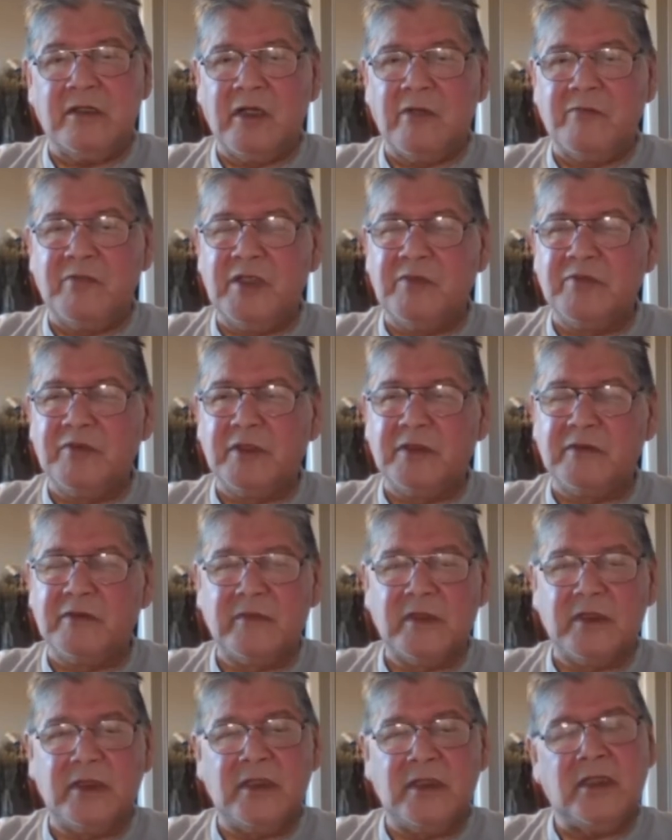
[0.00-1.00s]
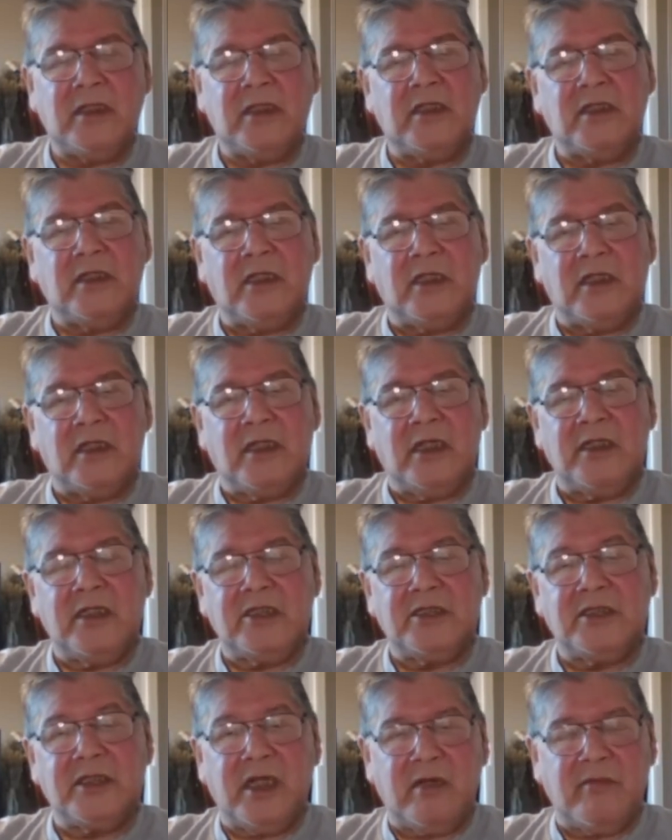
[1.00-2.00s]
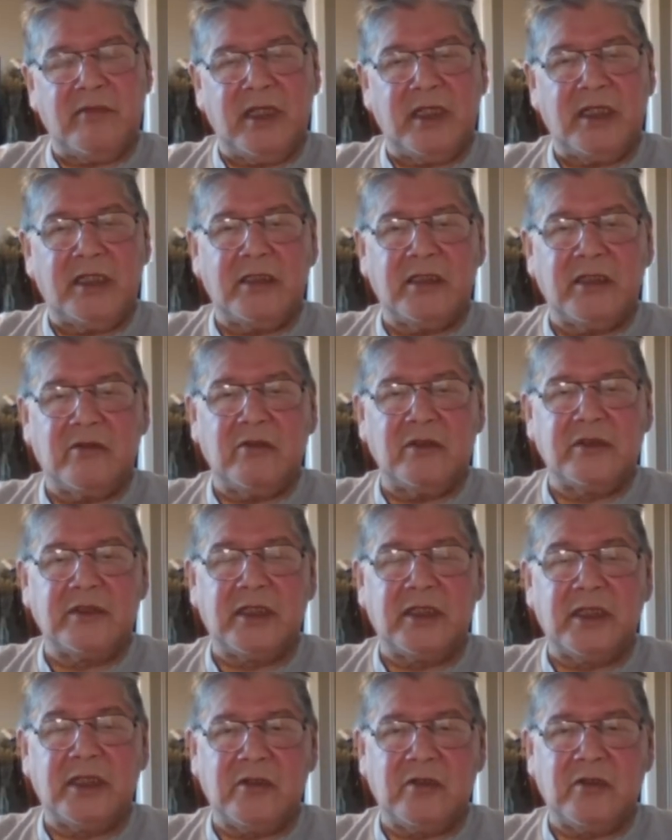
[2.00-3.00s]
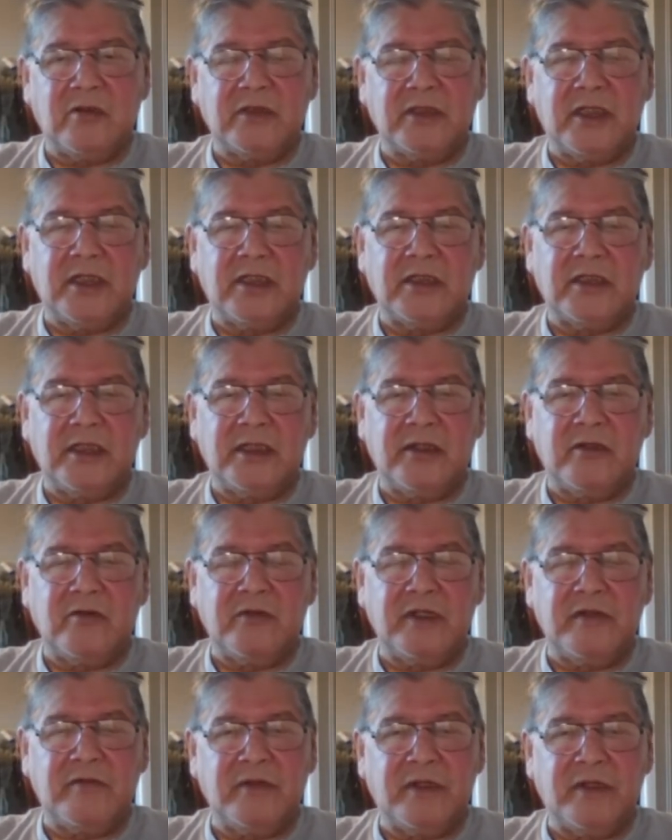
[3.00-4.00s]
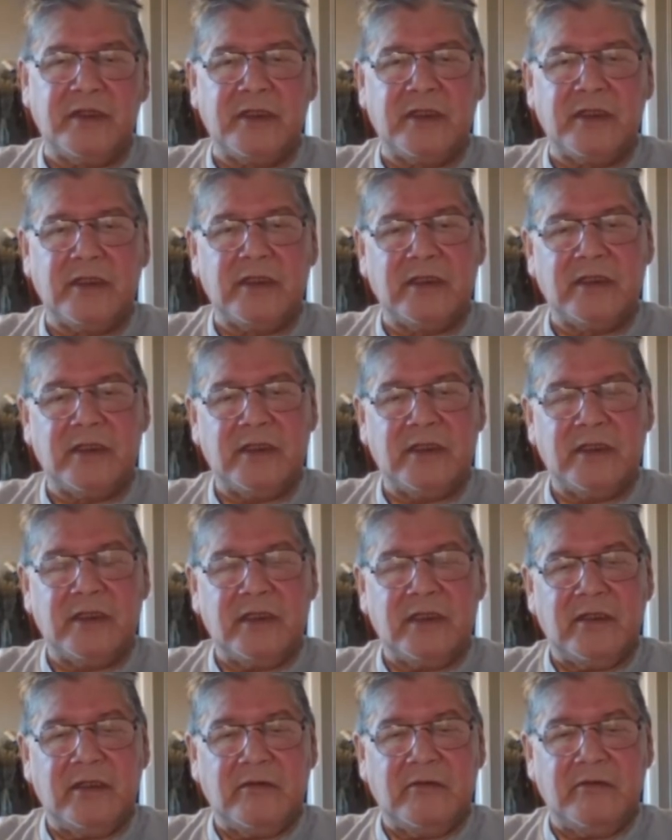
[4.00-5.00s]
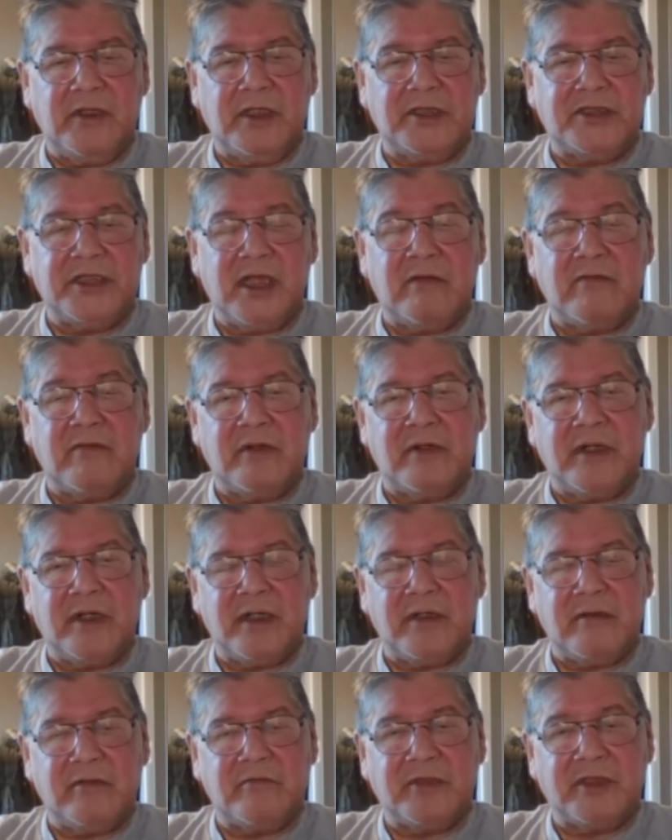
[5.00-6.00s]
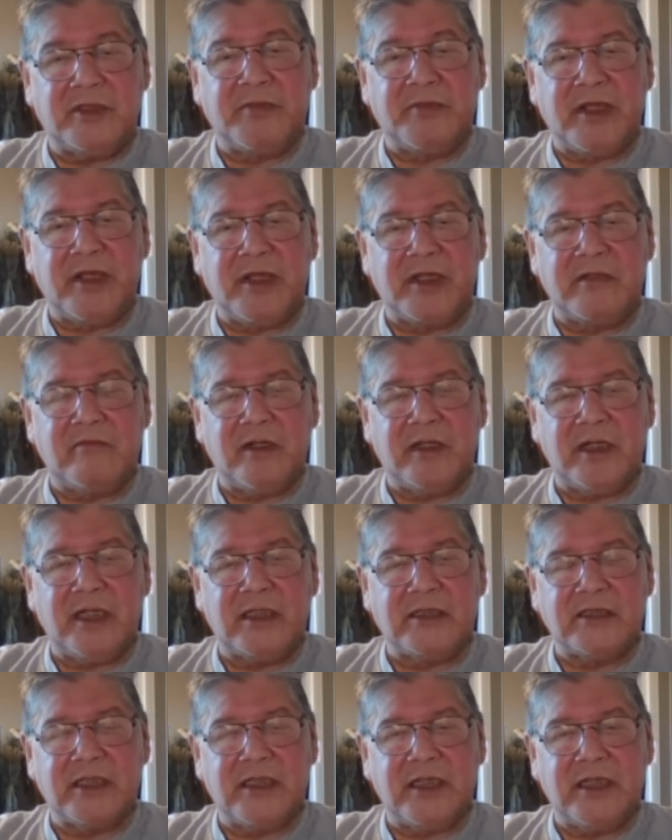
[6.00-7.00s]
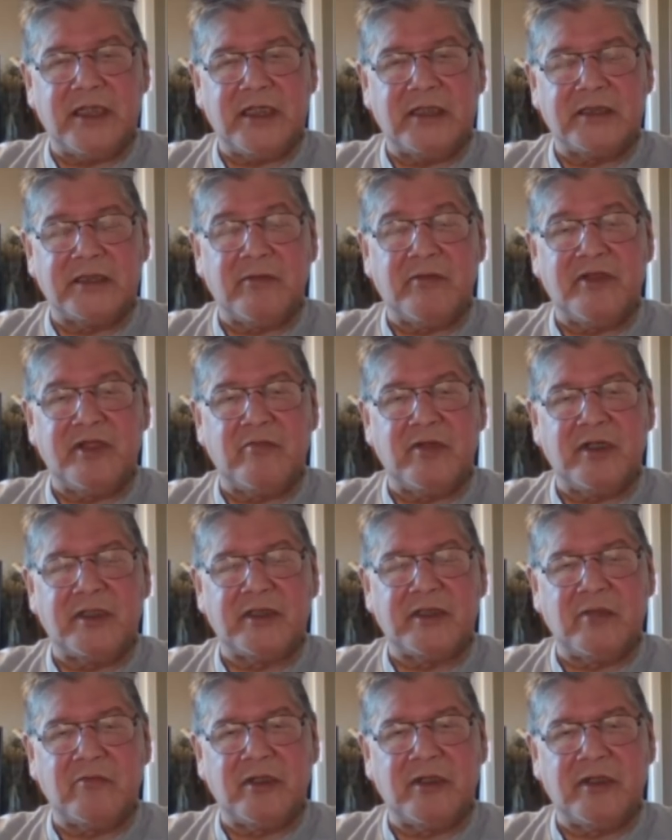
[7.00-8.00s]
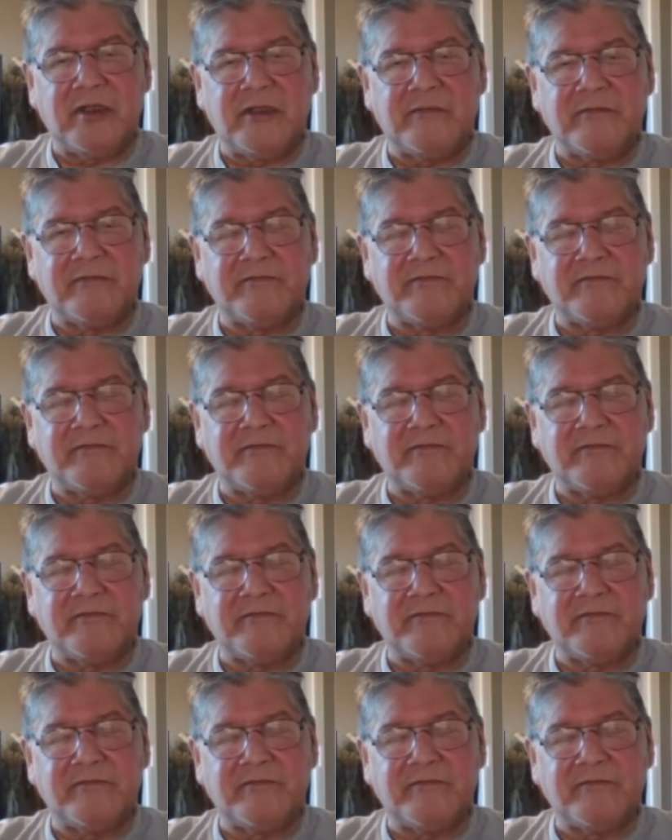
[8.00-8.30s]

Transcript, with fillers: are people, Anishinaabe, Dakota, Lakota, they're no different we each have our uh, perspective on that sky, and some of them are similar,